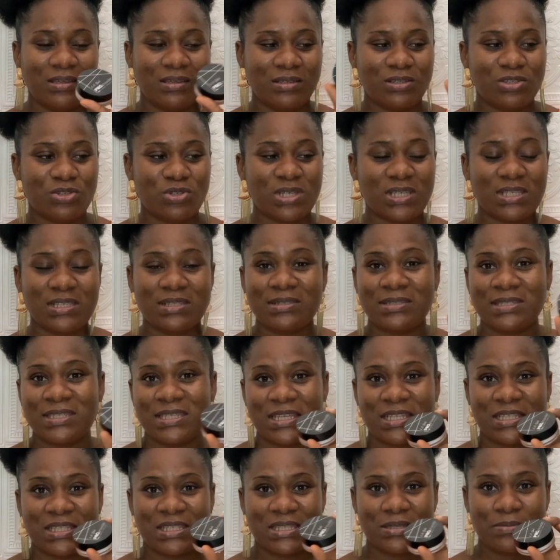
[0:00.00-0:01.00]

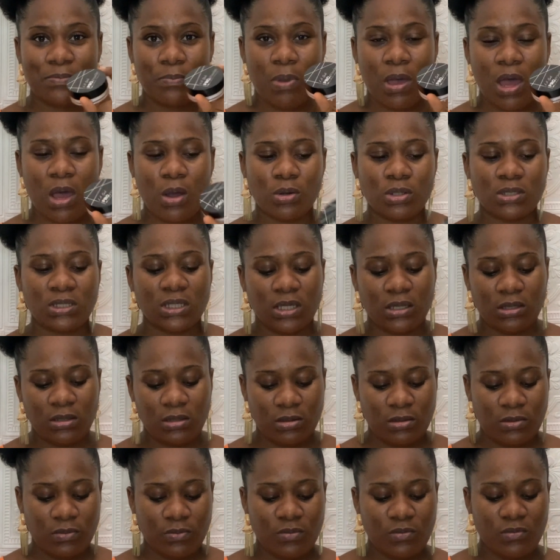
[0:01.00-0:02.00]
translucent powder,
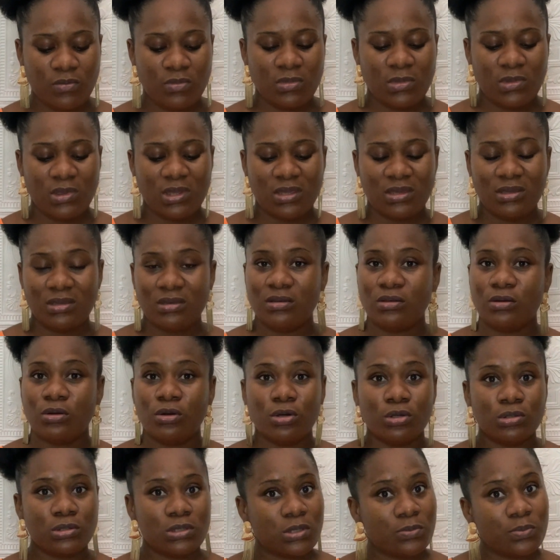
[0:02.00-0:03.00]

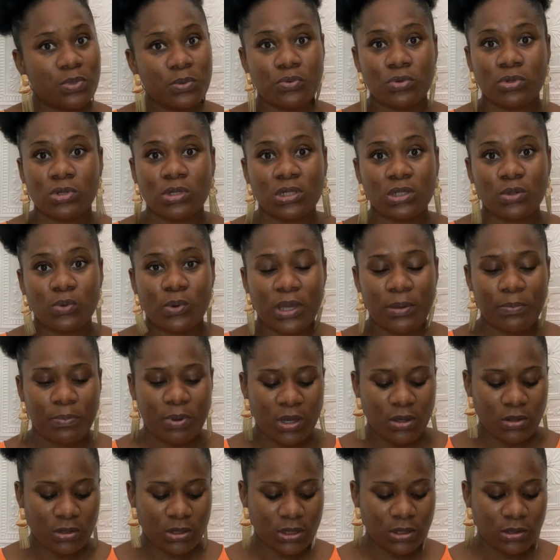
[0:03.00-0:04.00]
or some people call it white
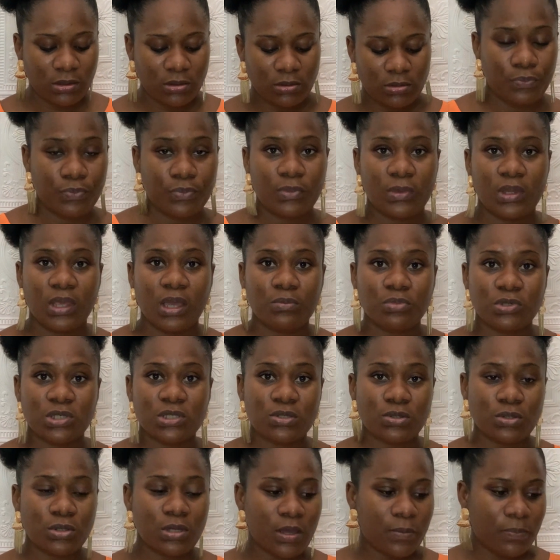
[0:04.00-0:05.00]
powder. I'm just
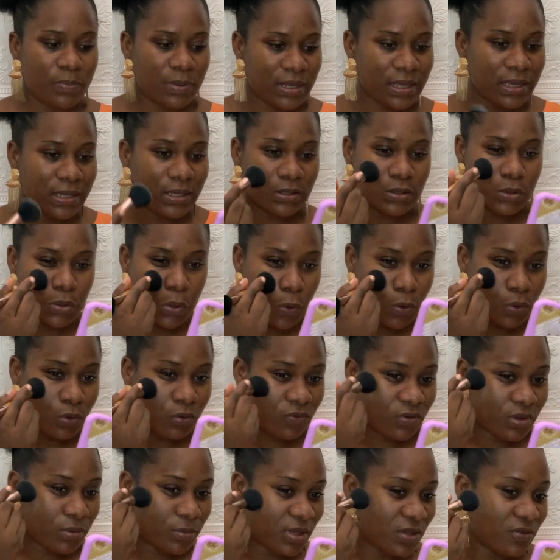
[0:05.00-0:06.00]
going to apply it all
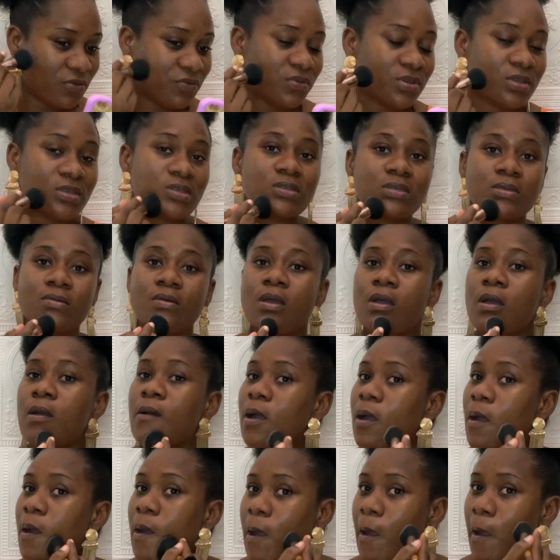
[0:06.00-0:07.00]
over my face.
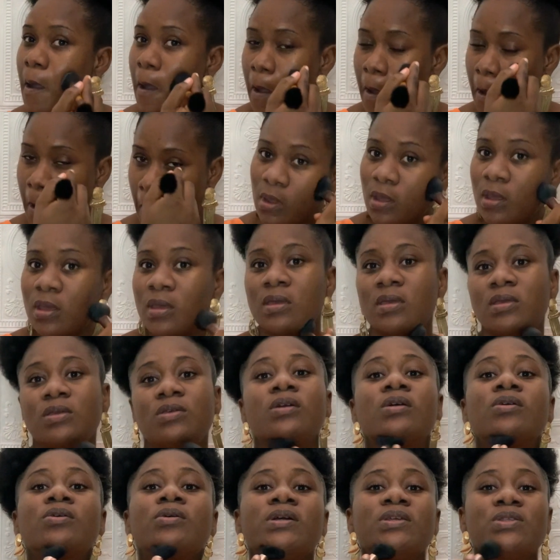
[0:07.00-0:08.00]

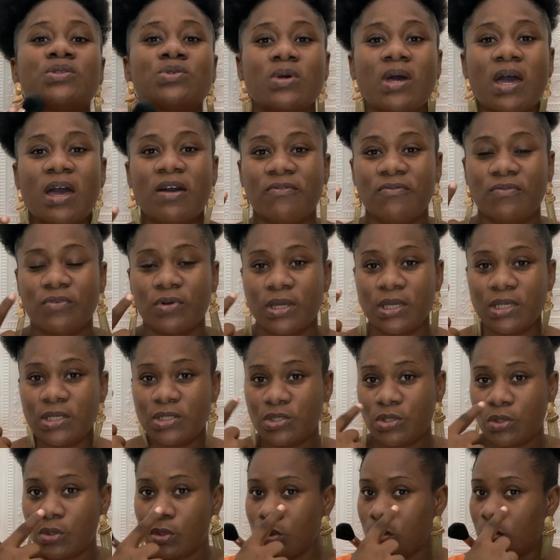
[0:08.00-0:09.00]
You're going to
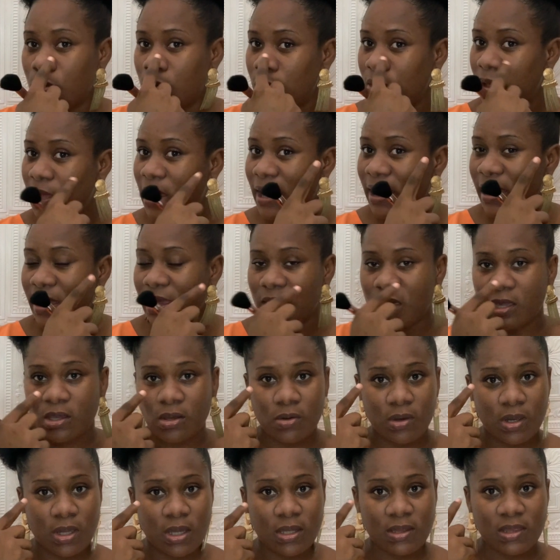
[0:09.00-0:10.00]
avoid your eye
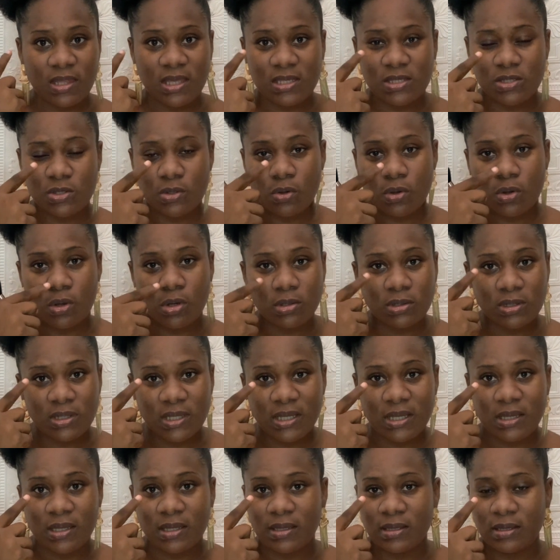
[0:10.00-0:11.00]
area, that's your
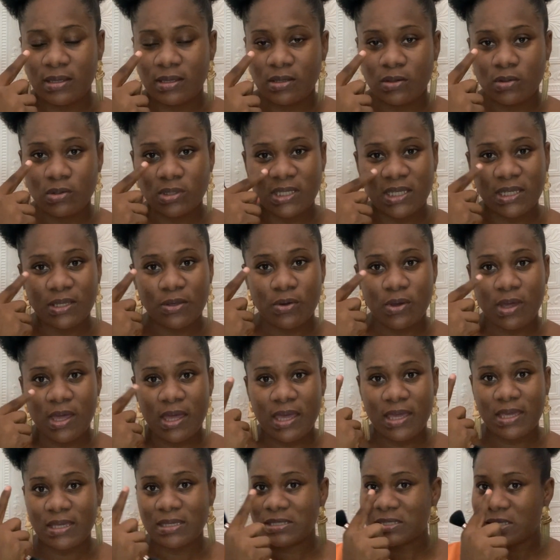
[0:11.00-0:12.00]
under your
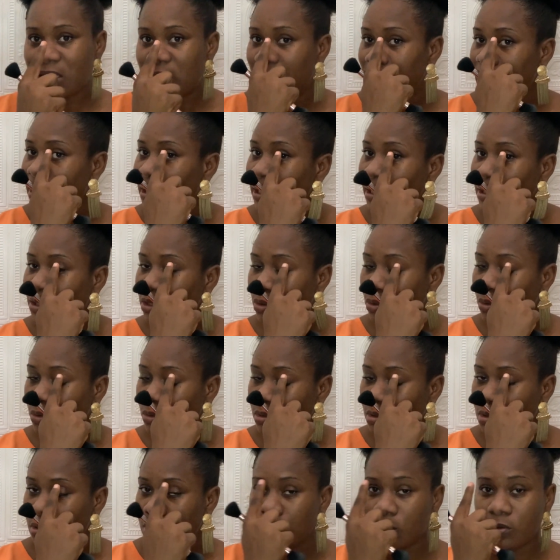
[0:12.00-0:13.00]
eyes and then your
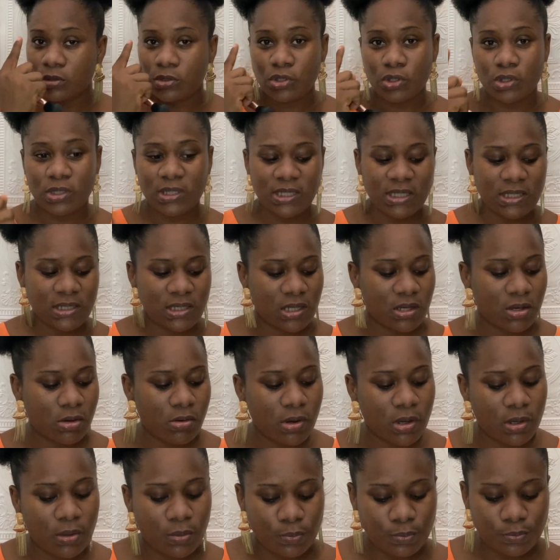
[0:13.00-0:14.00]
lip
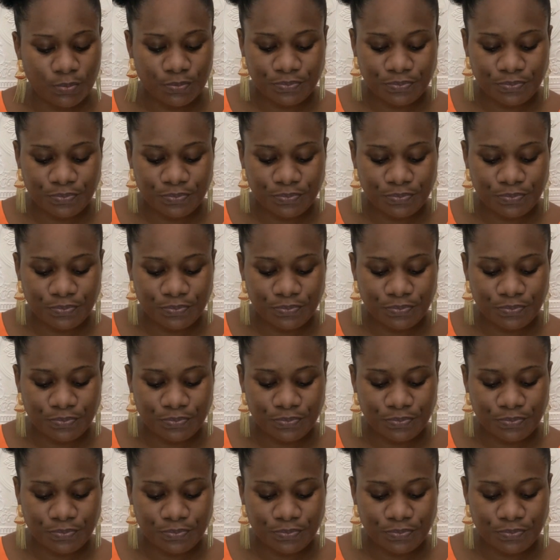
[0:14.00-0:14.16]
area.